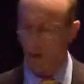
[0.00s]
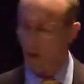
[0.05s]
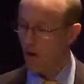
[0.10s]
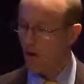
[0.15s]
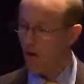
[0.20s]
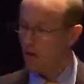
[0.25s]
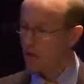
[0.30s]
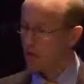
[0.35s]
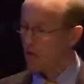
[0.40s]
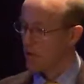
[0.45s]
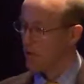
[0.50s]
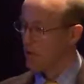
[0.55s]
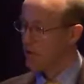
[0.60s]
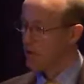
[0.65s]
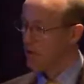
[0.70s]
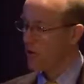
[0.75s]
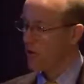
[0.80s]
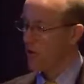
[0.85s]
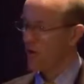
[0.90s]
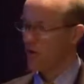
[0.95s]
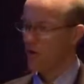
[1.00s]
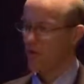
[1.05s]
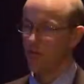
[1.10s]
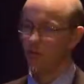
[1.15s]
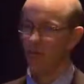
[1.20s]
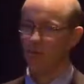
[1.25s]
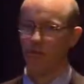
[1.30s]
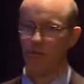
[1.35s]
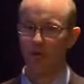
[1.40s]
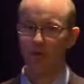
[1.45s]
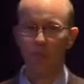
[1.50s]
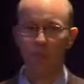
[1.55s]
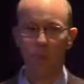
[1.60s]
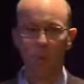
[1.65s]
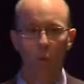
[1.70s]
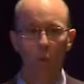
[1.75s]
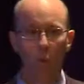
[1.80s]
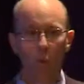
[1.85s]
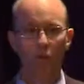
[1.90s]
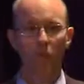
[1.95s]
All right, so I'm going to turn next to,
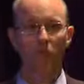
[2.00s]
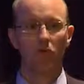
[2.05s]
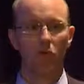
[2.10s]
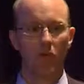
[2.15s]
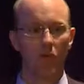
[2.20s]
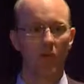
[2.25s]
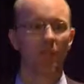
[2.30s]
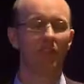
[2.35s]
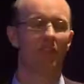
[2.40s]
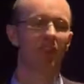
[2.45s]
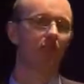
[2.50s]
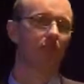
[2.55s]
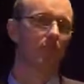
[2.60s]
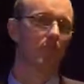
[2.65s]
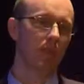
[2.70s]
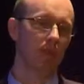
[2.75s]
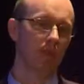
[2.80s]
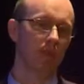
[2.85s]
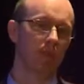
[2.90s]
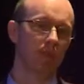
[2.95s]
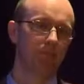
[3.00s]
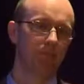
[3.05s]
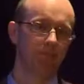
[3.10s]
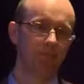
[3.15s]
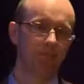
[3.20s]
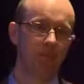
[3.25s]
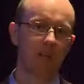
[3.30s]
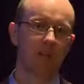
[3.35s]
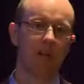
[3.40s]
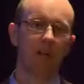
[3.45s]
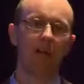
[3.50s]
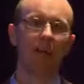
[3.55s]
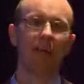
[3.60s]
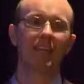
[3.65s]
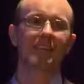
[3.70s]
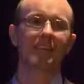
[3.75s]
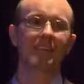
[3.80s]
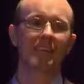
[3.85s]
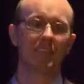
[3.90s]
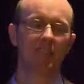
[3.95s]
well, what does all this stuff mean?
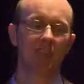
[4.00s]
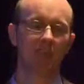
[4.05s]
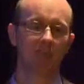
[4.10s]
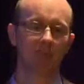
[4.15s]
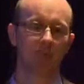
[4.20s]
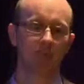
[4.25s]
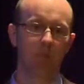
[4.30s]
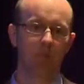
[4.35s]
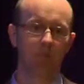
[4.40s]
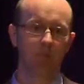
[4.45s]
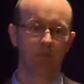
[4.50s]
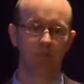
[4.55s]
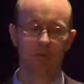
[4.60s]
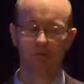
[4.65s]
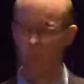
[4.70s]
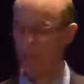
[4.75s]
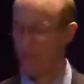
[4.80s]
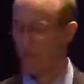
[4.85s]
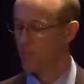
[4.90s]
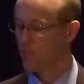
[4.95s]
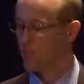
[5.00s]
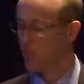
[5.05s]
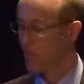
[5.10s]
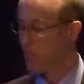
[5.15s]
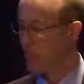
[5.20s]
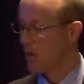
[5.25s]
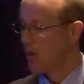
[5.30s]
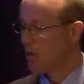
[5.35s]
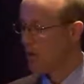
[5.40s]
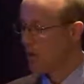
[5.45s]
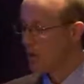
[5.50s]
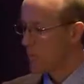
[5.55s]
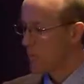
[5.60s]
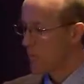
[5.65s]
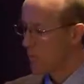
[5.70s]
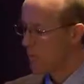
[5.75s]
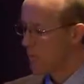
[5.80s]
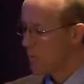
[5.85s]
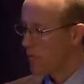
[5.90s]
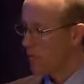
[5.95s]
Is this stuff important?
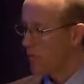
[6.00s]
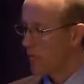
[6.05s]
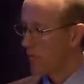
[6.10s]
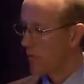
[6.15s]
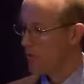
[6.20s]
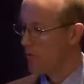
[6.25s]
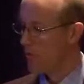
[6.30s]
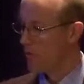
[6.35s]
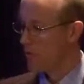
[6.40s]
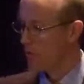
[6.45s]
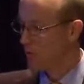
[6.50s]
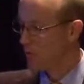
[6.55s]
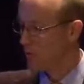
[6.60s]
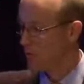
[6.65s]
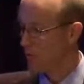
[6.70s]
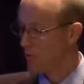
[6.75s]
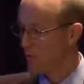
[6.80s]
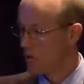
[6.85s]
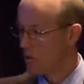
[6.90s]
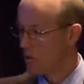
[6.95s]
But before I do, I've got a little